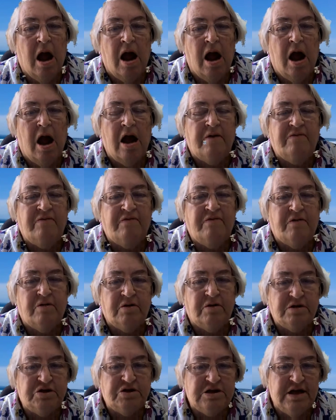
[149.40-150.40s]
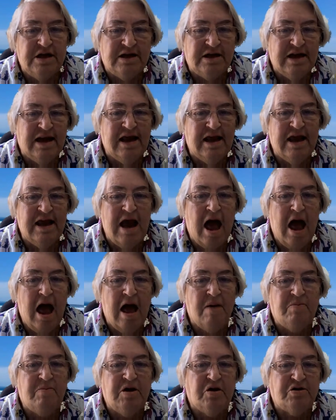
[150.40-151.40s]
Unfortunately, I
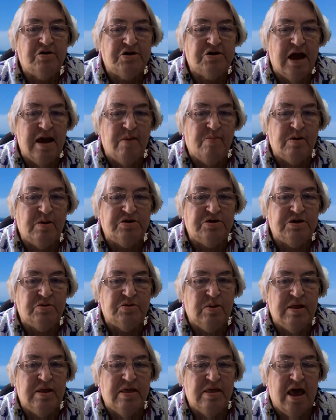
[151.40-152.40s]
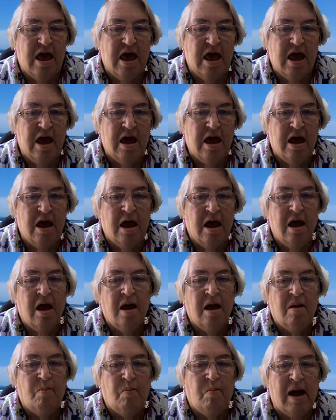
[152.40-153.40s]
am not able to be there,
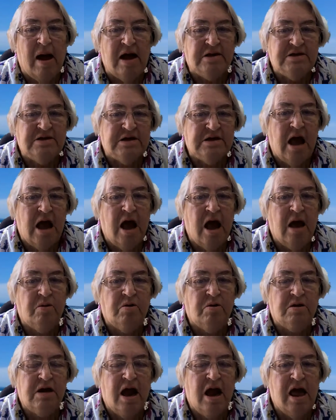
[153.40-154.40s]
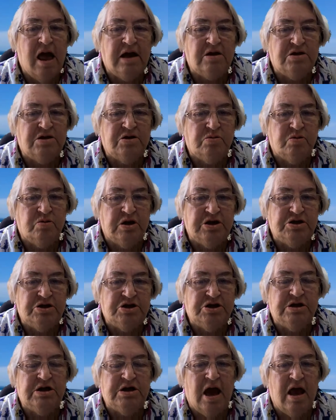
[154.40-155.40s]
but I would like to
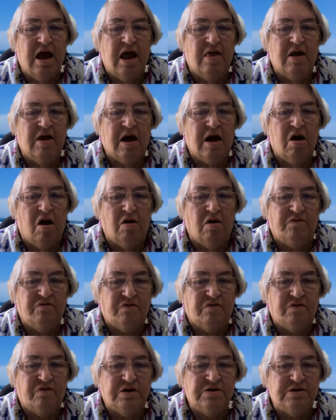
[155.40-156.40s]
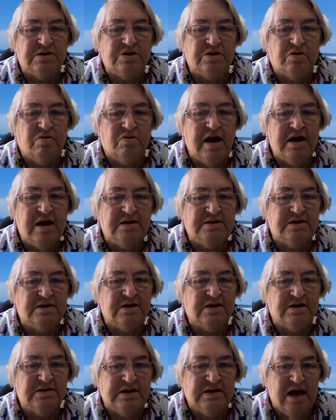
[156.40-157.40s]
wish the conference great
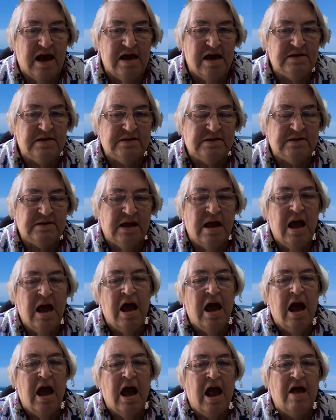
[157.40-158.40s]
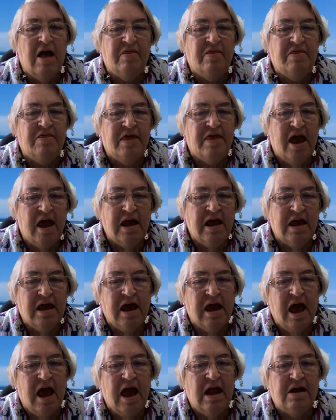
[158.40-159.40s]
success and thank
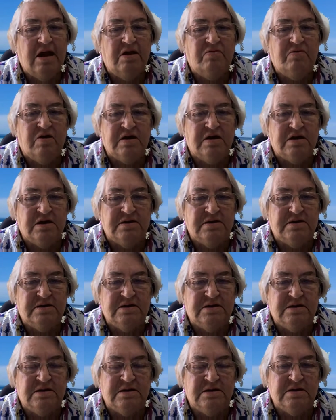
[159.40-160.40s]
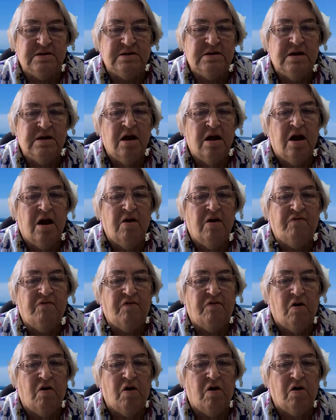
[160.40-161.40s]
Alan Rickinson
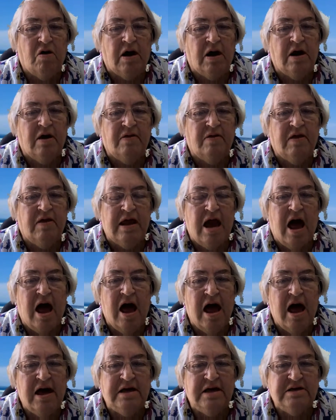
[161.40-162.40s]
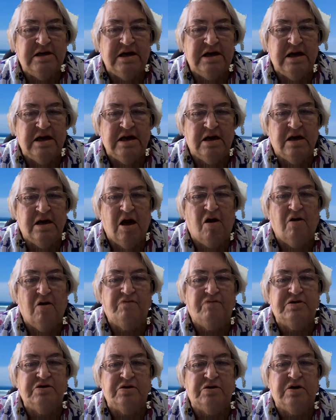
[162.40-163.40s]
for the idea
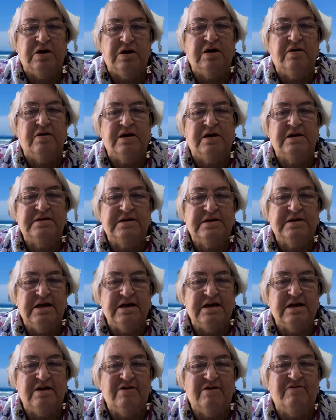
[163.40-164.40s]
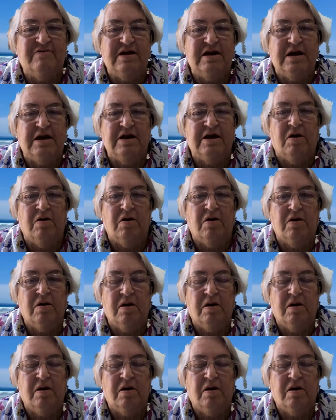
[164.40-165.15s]
of doing this little video.